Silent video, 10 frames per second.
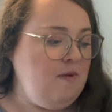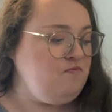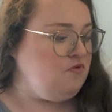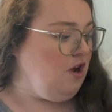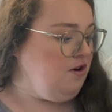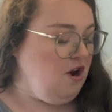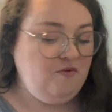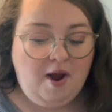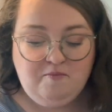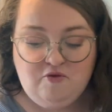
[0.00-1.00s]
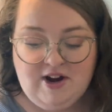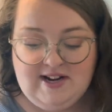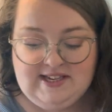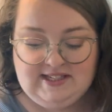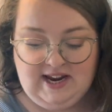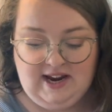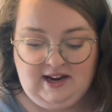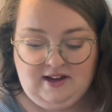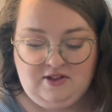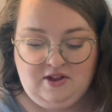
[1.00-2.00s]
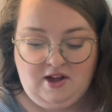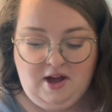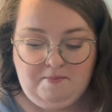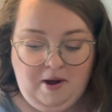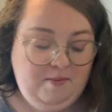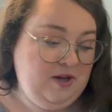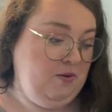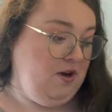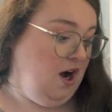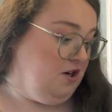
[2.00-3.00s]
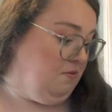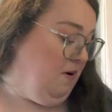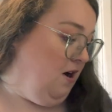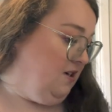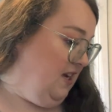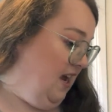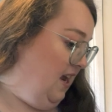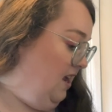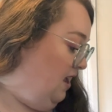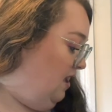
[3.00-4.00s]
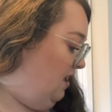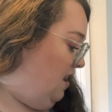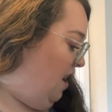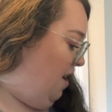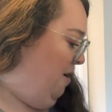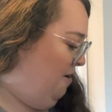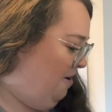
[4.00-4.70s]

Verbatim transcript: Don't know if I'm really seeing the barbecue garden party. Uh,